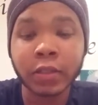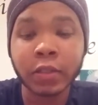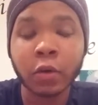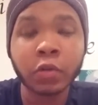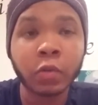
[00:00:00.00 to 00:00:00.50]

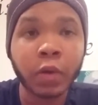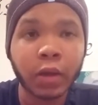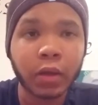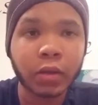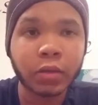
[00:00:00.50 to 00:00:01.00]
just goes
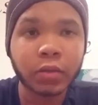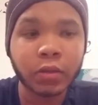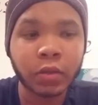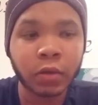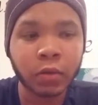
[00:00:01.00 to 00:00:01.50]
away,
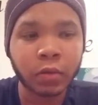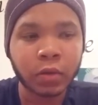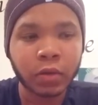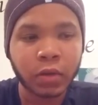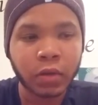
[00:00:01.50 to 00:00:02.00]
you
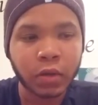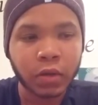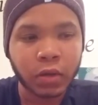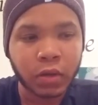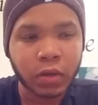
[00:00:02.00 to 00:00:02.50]
know.
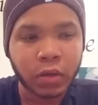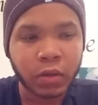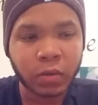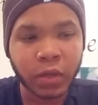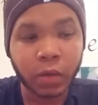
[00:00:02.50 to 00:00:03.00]

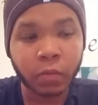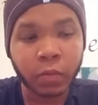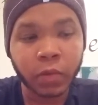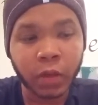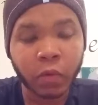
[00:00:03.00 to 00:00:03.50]
It was
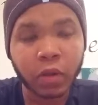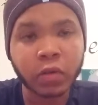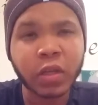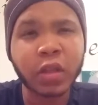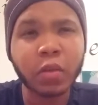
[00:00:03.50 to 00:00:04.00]
like one of
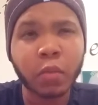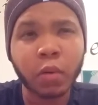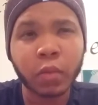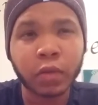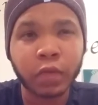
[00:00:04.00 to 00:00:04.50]
those in the
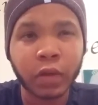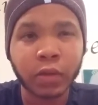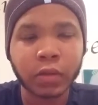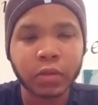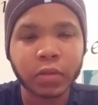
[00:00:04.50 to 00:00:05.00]
moment
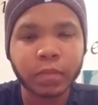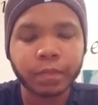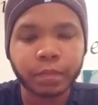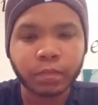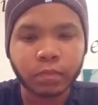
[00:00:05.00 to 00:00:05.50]
feelings.
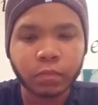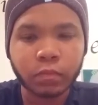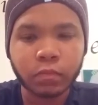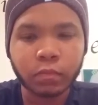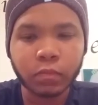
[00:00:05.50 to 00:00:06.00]

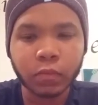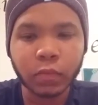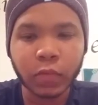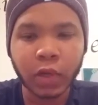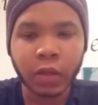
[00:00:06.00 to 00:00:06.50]

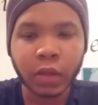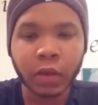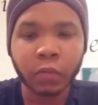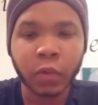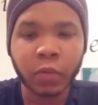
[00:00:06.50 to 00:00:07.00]
And
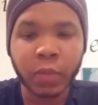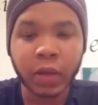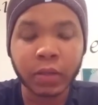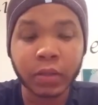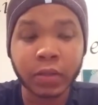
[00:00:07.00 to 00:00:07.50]
then we
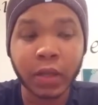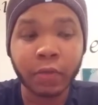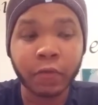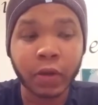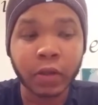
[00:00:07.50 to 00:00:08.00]
remain to
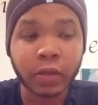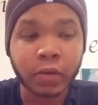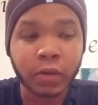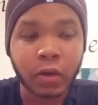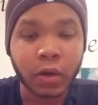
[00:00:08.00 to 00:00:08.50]
stay
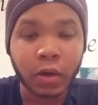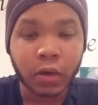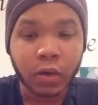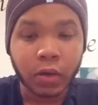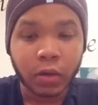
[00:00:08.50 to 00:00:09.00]
friends.
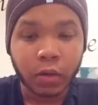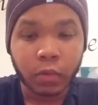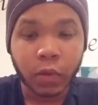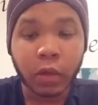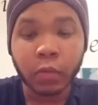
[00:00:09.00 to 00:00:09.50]

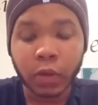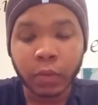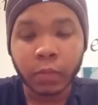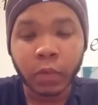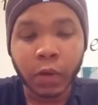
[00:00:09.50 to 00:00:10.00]

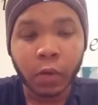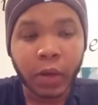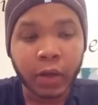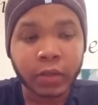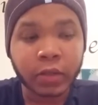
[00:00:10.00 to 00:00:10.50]
We
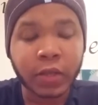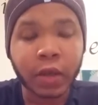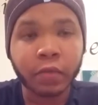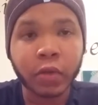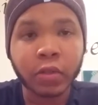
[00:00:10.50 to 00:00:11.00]
go back to
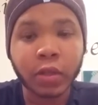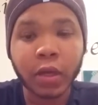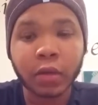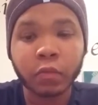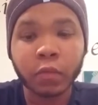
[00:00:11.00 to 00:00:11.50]
staying friends
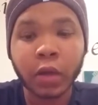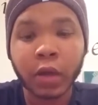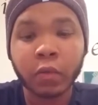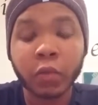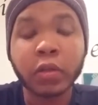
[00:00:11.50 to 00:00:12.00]
again,
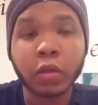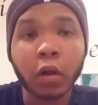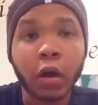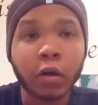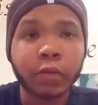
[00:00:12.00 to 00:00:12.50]
and we
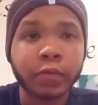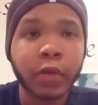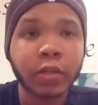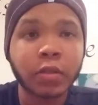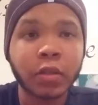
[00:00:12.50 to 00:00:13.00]
still are
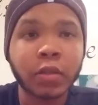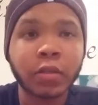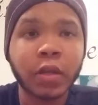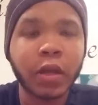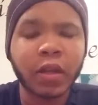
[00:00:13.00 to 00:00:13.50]
friends to
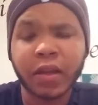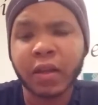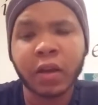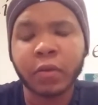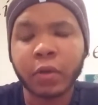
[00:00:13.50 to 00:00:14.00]
this day. Like, I